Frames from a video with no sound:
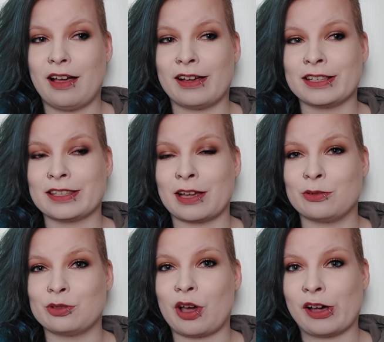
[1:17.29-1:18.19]
I
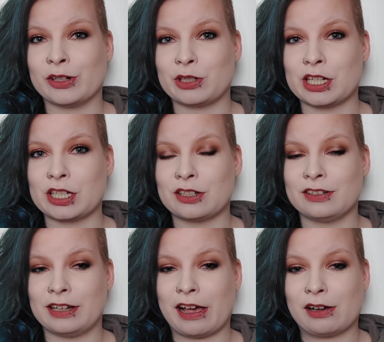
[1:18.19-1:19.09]
sound Irish
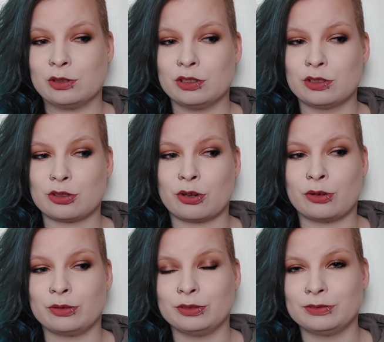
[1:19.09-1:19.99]
now, so